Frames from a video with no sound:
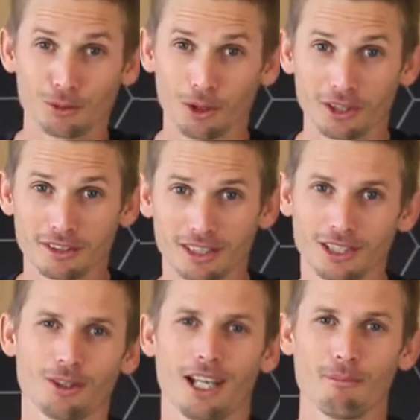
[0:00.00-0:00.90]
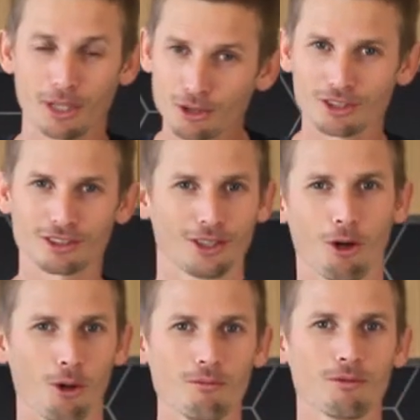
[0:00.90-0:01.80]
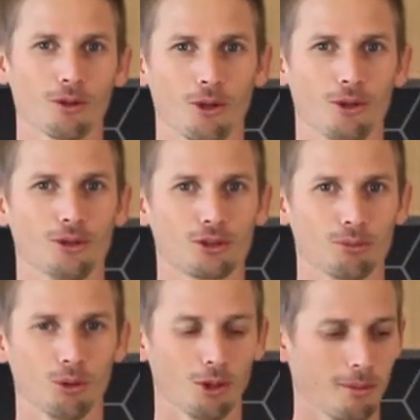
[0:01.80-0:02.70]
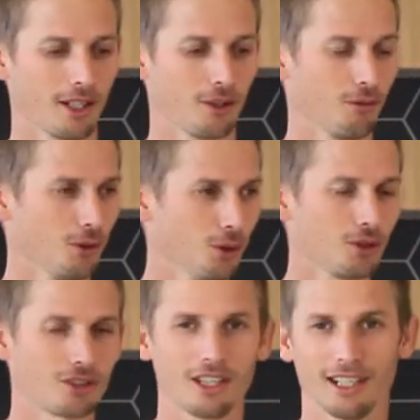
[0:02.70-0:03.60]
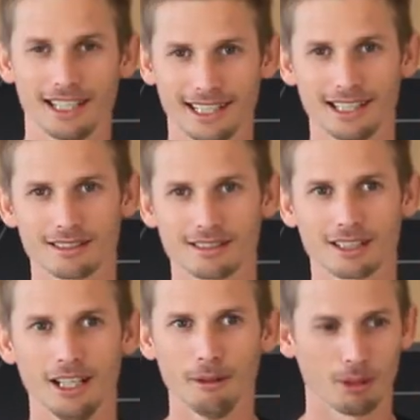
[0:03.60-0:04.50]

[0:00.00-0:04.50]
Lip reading: grinder sitting on our benches at home for those small amount of use that it gets,